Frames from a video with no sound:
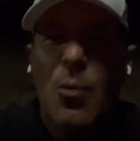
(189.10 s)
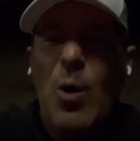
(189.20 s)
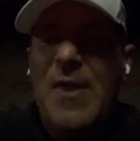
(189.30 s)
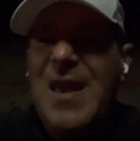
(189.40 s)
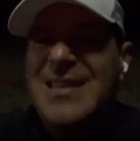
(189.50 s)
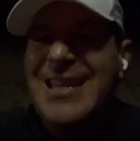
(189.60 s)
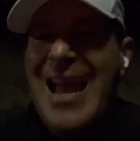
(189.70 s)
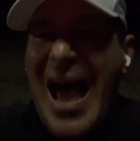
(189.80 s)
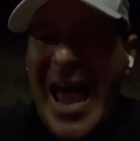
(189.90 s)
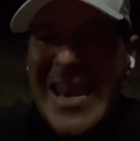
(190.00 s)
where there's an
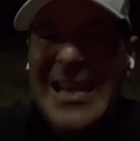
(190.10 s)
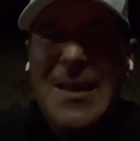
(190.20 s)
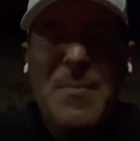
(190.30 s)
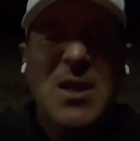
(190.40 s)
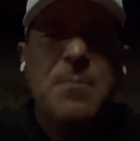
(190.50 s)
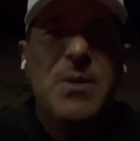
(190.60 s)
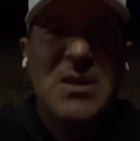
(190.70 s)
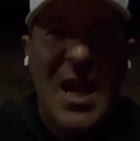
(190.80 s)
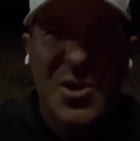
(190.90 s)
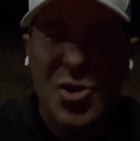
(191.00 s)
unlimited
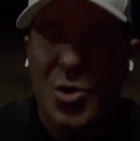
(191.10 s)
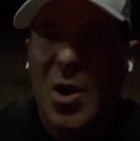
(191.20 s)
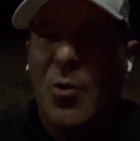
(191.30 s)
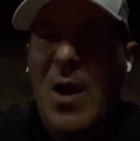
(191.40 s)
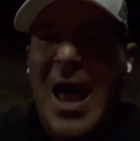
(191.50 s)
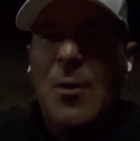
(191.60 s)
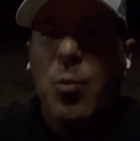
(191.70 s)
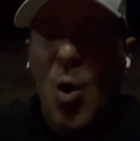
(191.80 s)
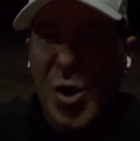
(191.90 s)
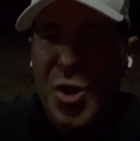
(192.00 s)
potential around
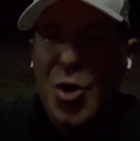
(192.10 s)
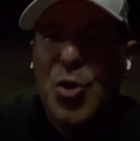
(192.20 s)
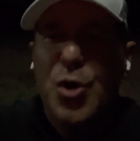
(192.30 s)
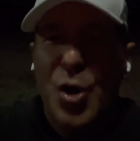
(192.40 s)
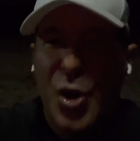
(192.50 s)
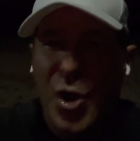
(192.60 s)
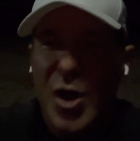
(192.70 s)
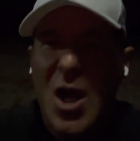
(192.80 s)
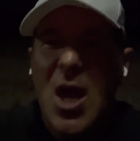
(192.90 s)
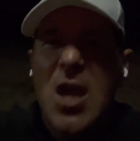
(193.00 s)
what you could earn.